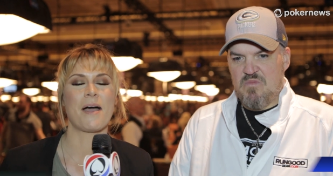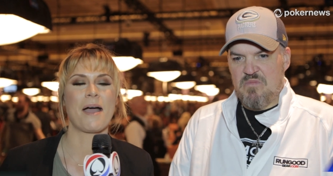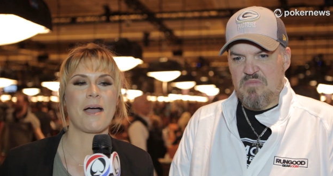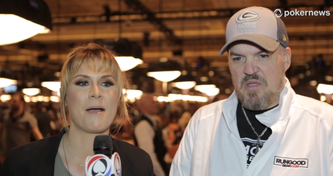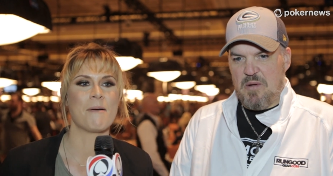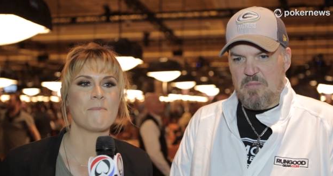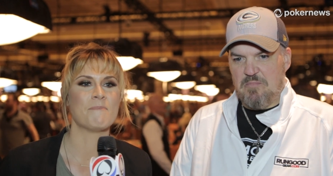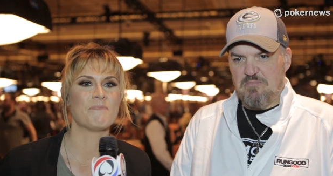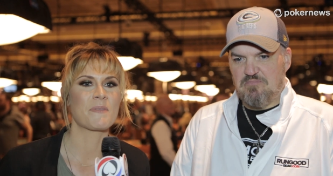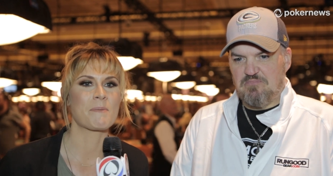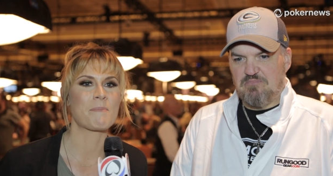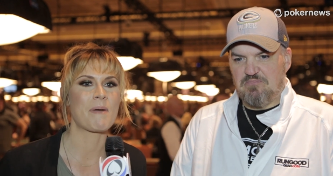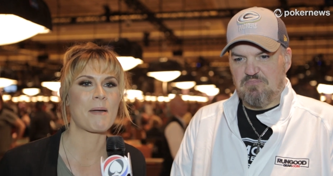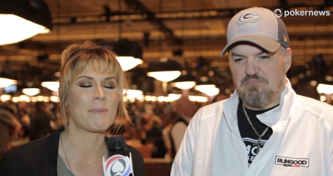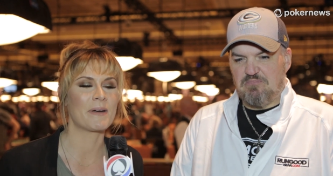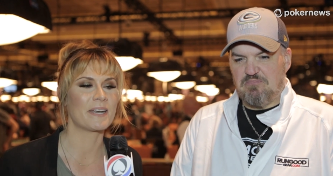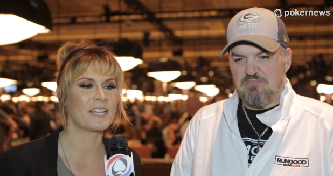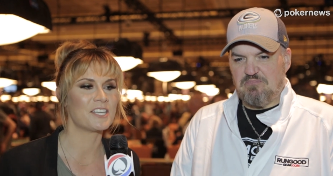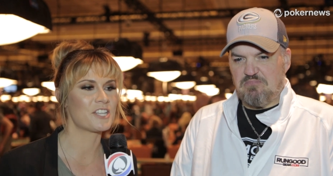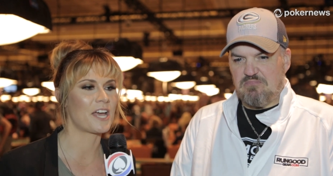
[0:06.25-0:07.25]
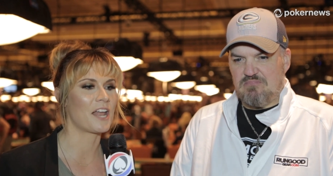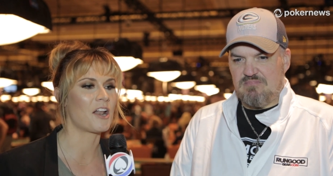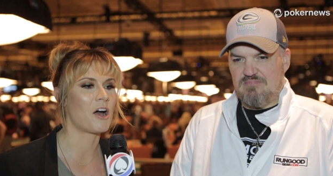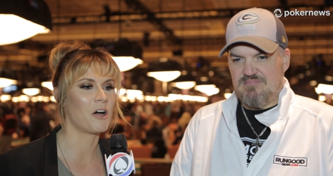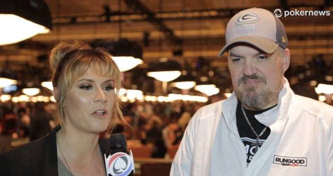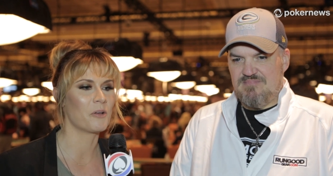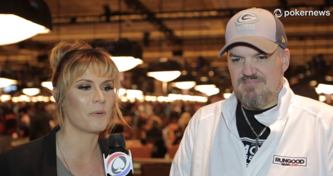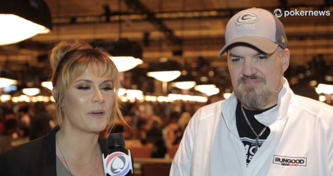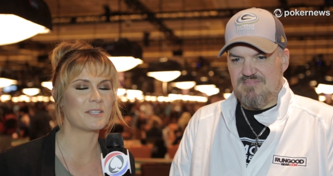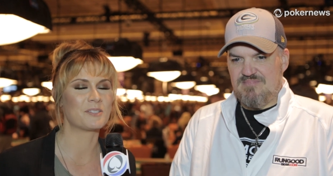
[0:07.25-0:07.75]
Speaker 1: Um, my buddy Chad
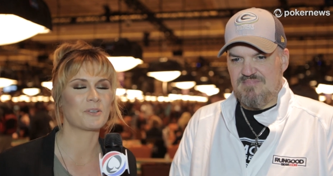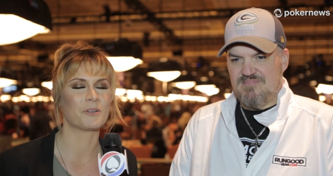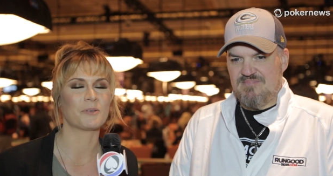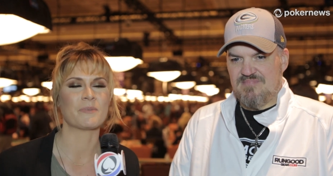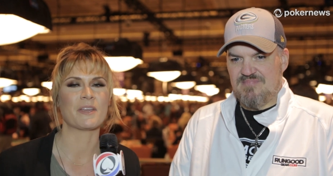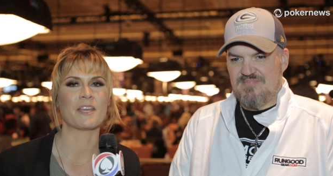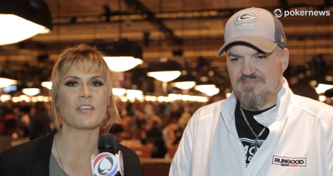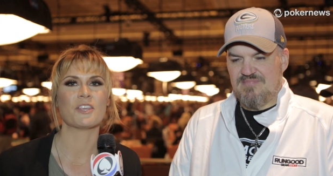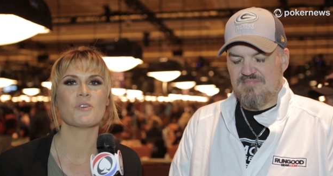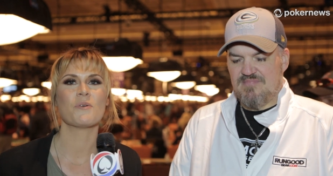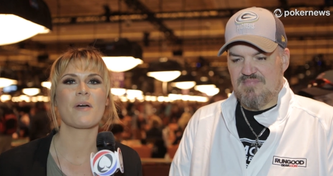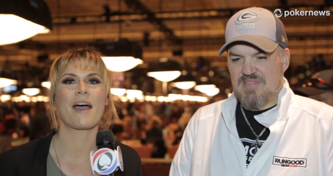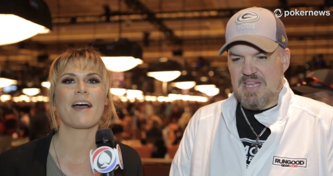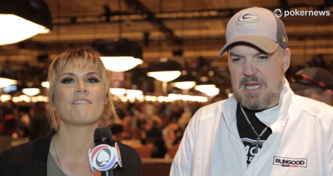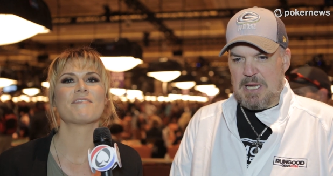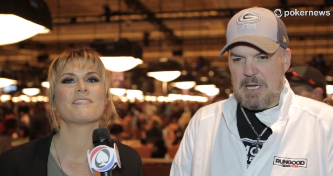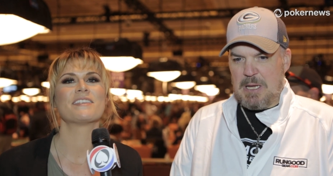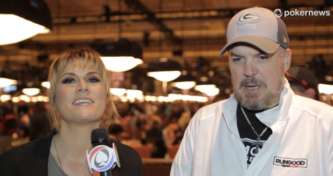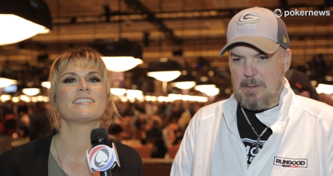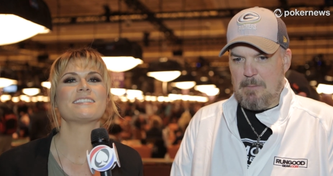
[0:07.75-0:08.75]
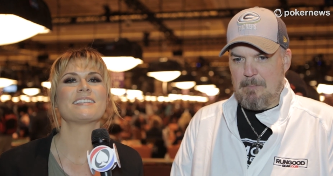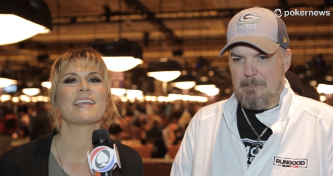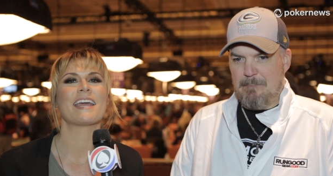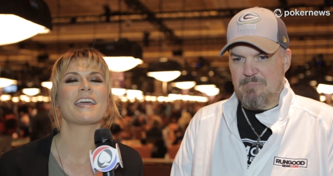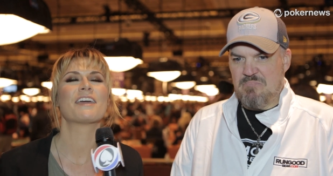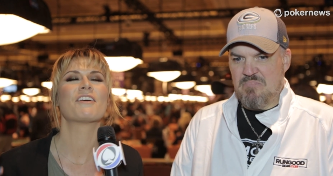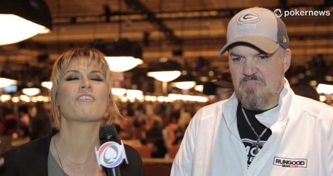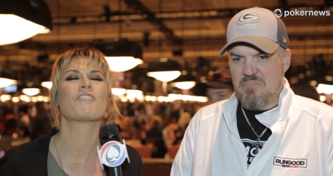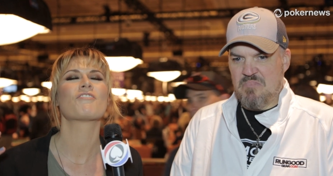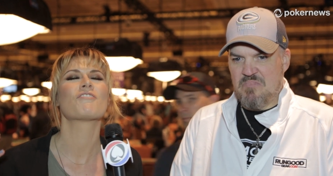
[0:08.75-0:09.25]
Holloway told me you have this
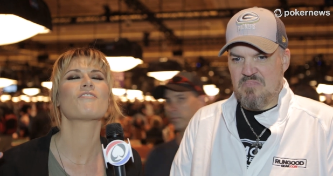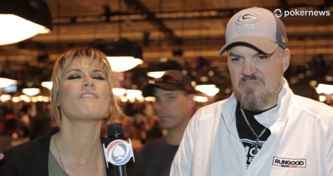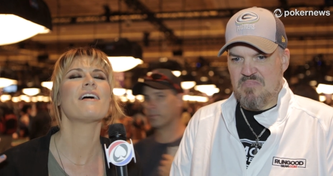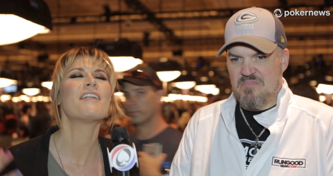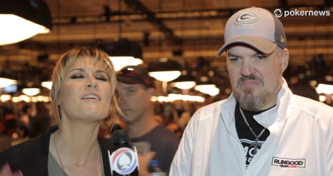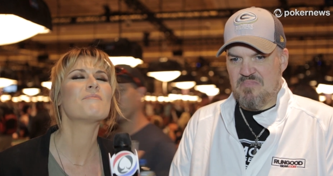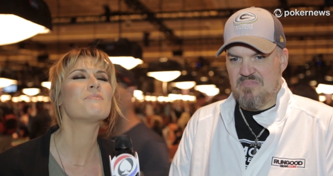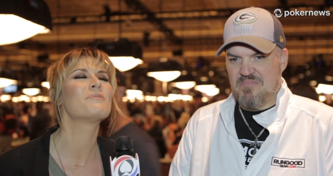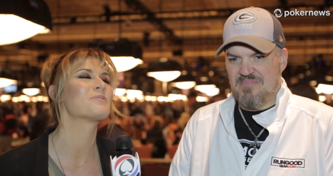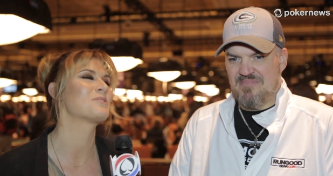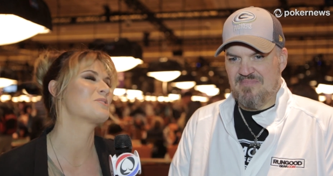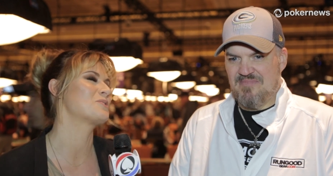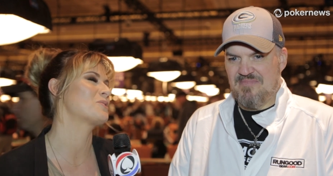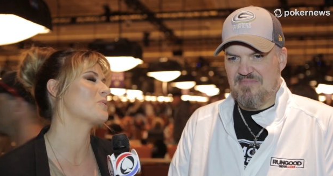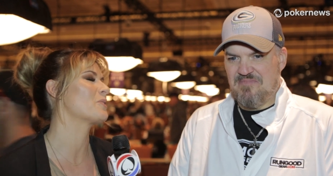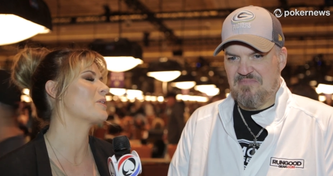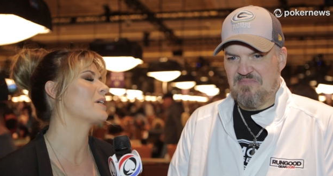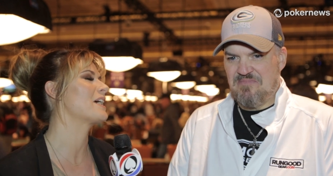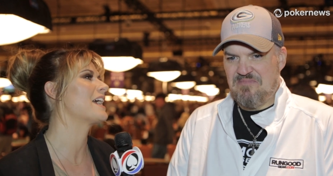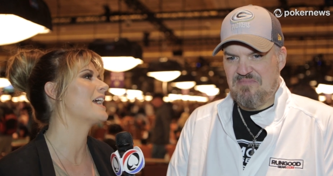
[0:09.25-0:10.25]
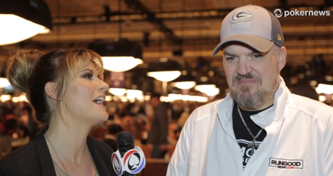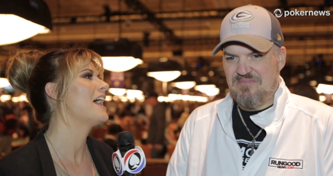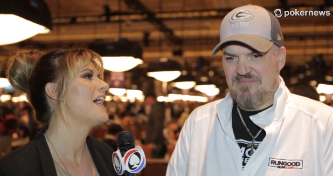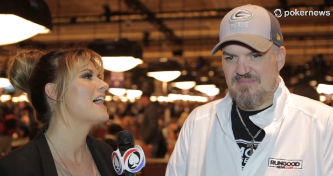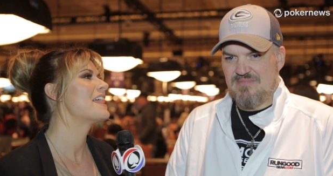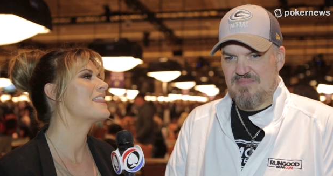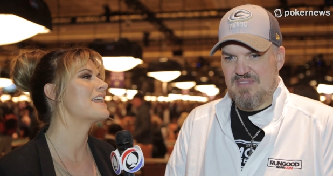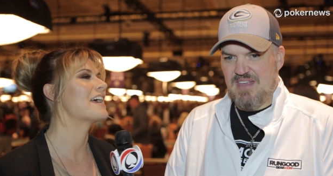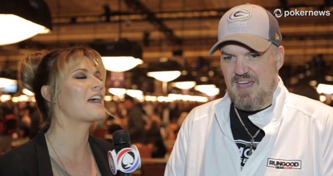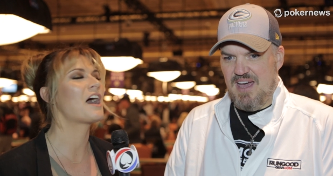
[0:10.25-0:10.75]
incredible story
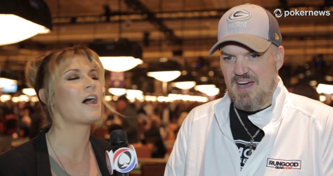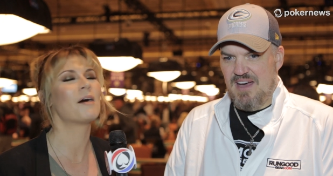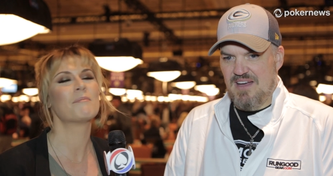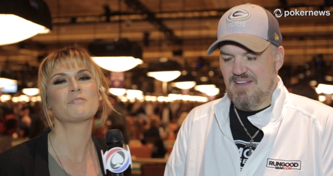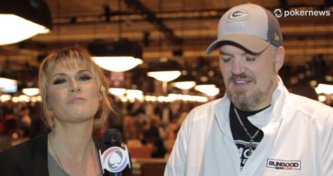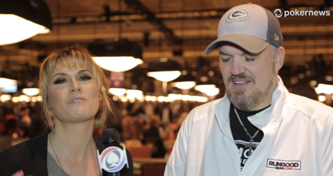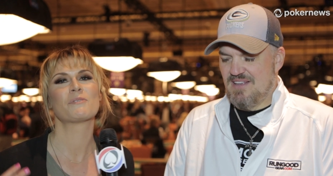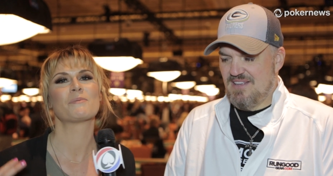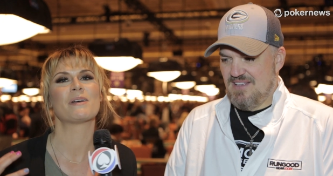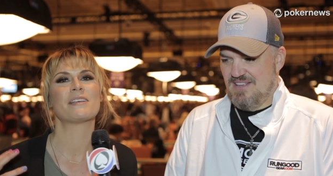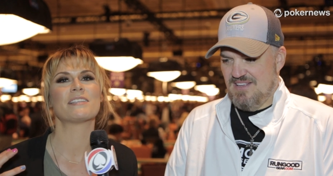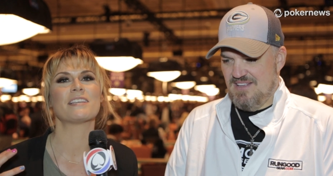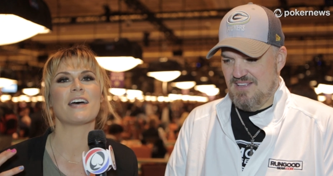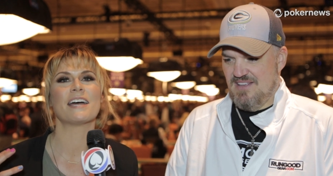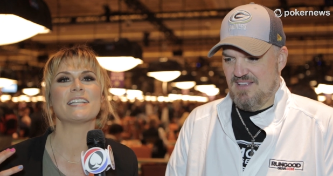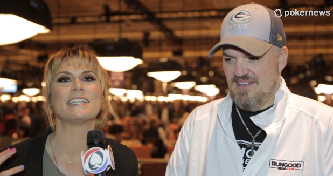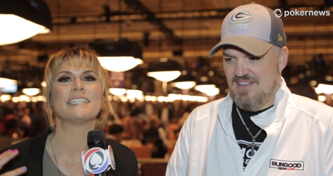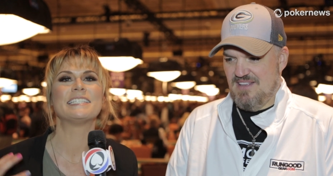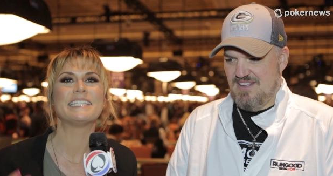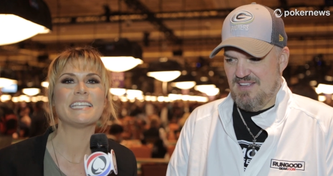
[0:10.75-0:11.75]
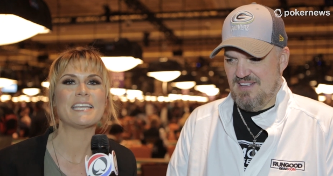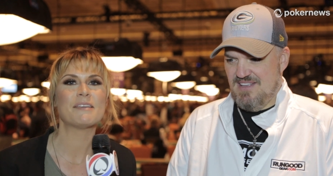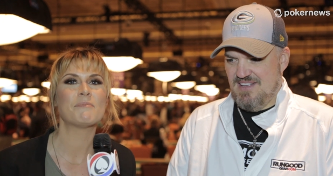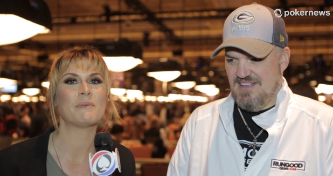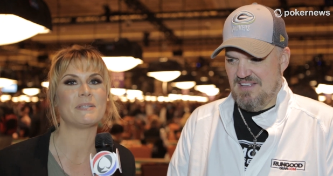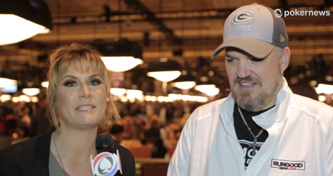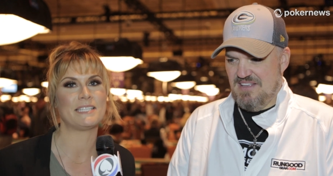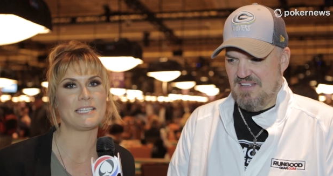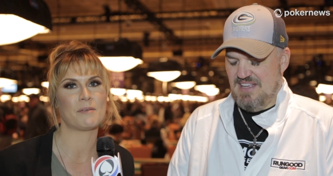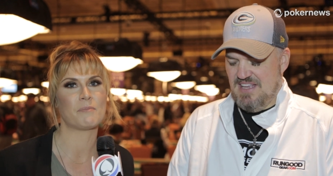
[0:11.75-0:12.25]
that comes from a
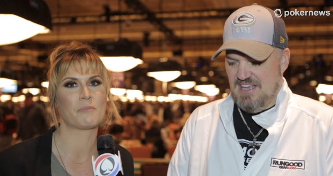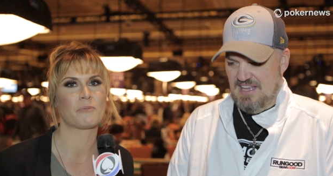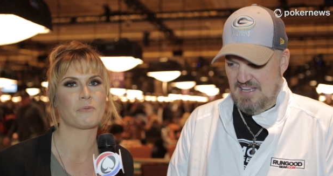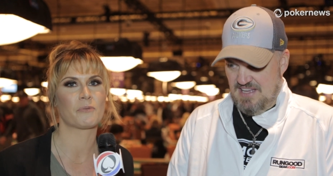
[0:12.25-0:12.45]
deep, deep